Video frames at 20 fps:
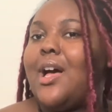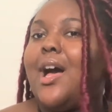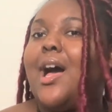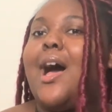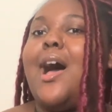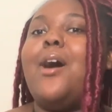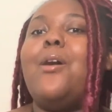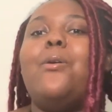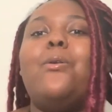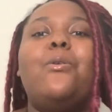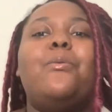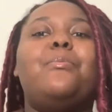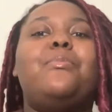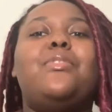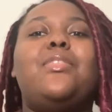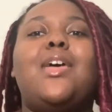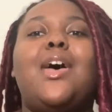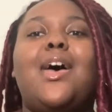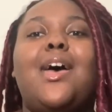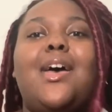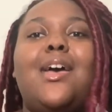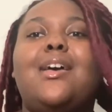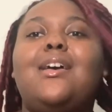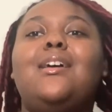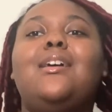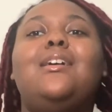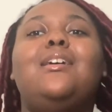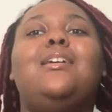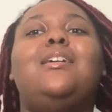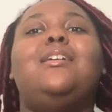I hope that
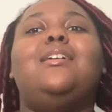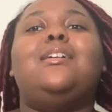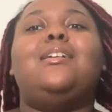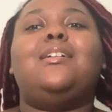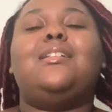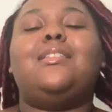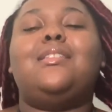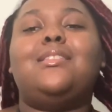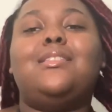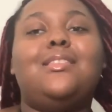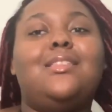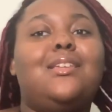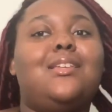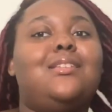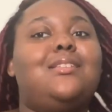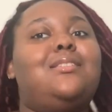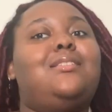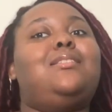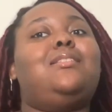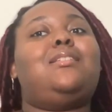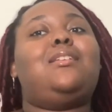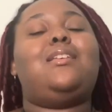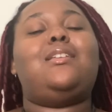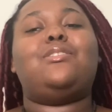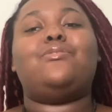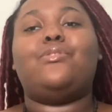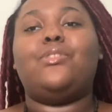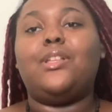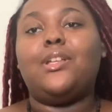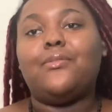this
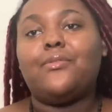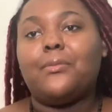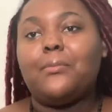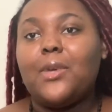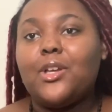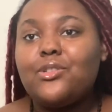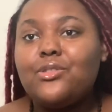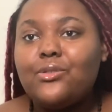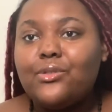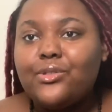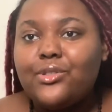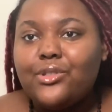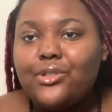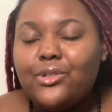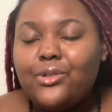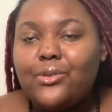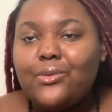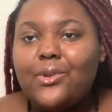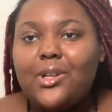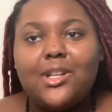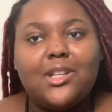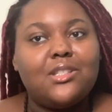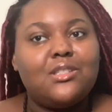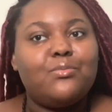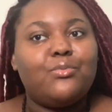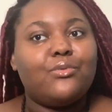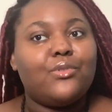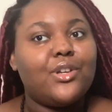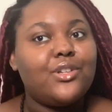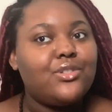is really informational to you and
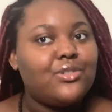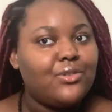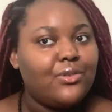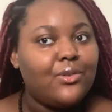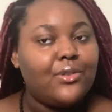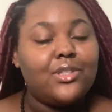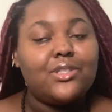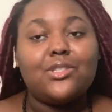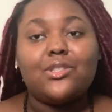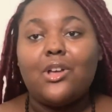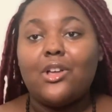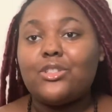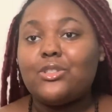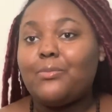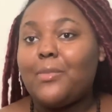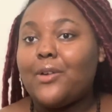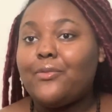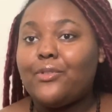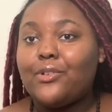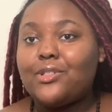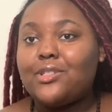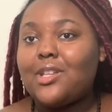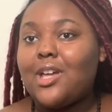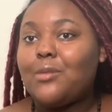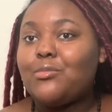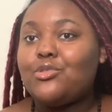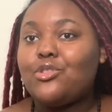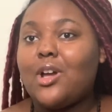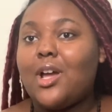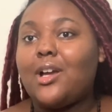inspirational. This is also my first
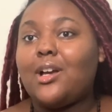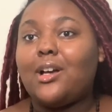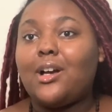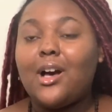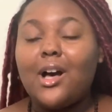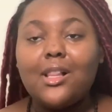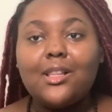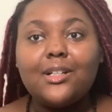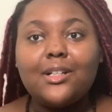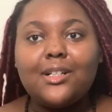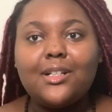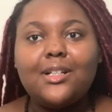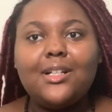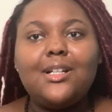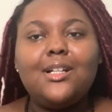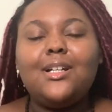time trying color.